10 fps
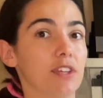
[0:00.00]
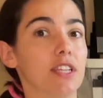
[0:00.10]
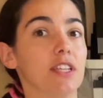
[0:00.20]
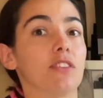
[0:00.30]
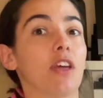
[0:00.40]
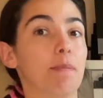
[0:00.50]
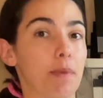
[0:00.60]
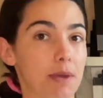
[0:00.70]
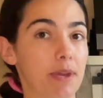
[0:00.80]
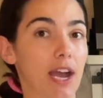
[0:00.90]
is a
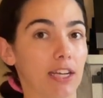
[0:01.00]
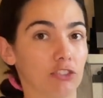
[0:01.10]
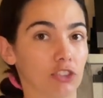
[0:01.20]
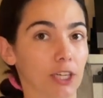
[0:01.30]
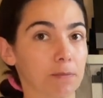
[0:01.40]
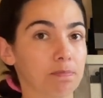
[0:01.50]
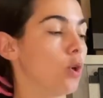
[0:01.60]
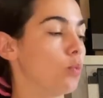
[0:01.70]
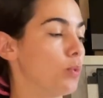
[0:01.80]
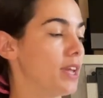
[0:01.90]
baby high chair.
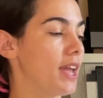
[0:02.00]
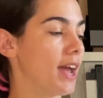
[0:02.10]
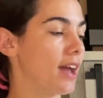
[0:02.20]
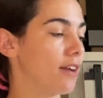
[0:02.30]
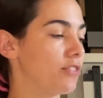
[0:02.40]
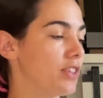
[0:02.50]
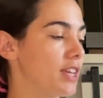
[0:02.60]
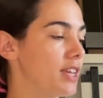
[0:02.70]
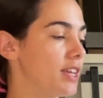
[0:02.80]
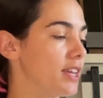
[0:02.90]
We have
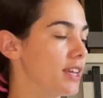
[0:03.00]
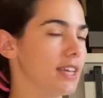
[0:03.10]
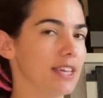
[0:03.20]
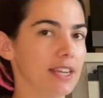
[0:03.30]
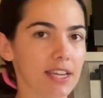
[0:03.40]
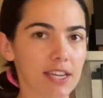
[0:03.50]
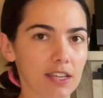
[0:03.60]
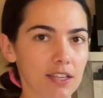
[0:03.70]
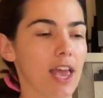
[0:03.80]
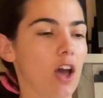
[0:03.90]
the Ity.
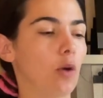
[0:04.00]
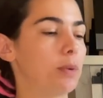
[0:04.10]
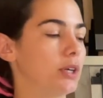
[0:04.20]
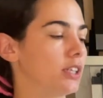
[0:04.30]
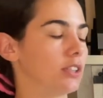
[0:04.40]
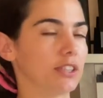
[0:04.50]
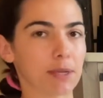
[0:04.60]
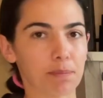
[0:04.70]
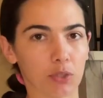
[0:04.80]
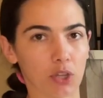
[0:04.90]
I'll put a
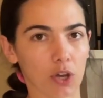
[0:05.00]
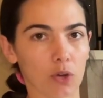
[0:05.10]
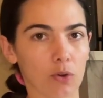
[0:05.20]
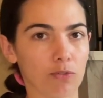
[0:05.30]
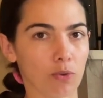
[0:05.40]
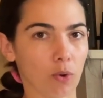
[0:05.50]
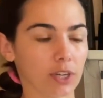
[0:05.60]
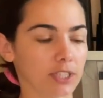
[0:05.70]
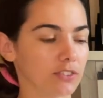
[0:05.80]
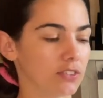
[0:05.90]
link below for it.